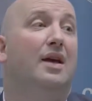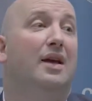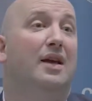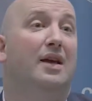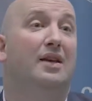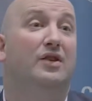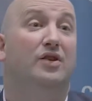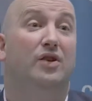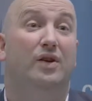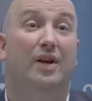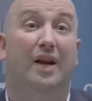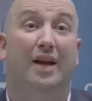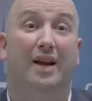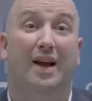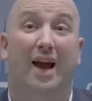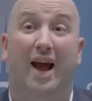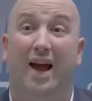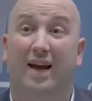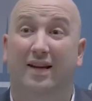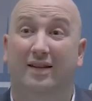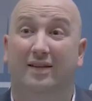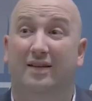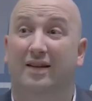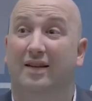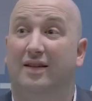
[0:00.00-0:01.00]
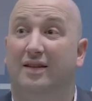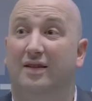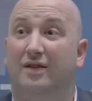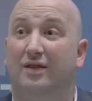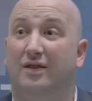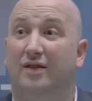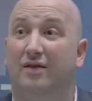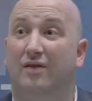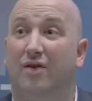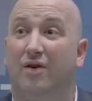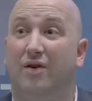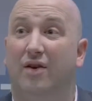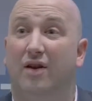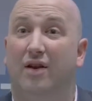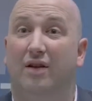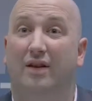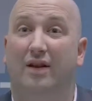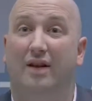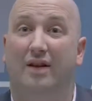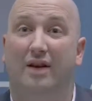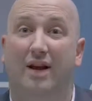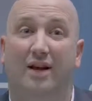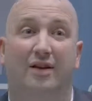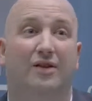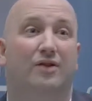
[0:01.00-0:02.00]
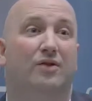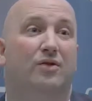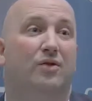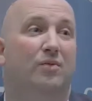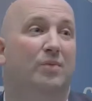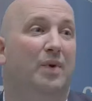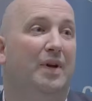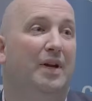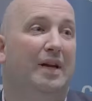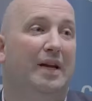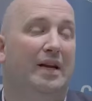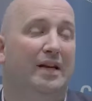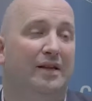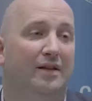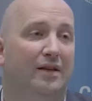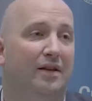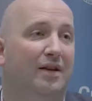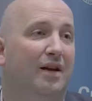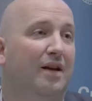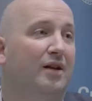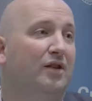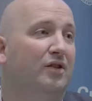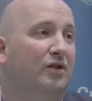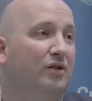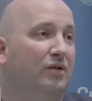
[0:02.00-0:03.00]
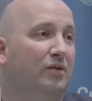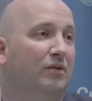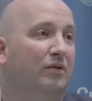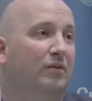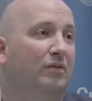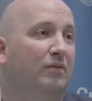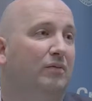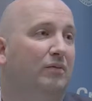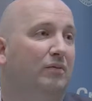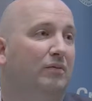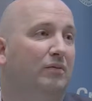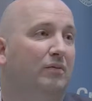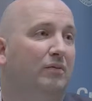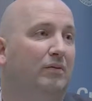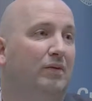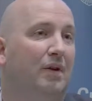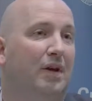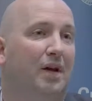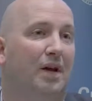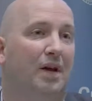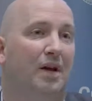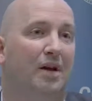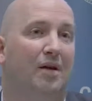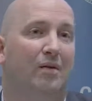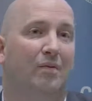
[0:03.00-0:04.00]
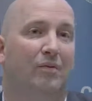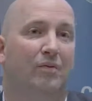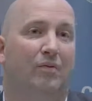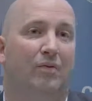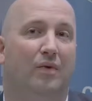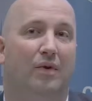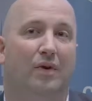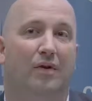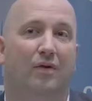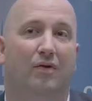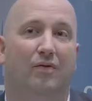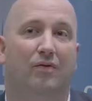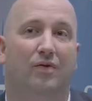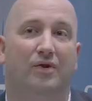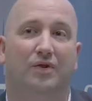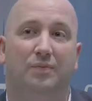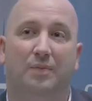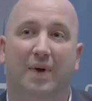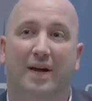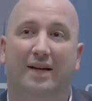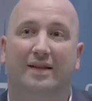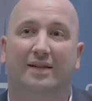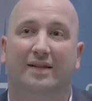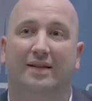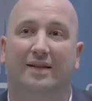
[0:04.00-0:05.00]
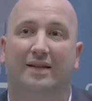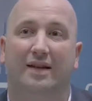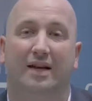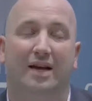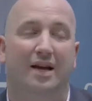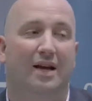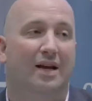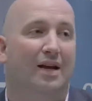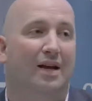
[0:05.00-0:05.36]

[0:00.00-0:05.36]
is you get access to not only national but international respected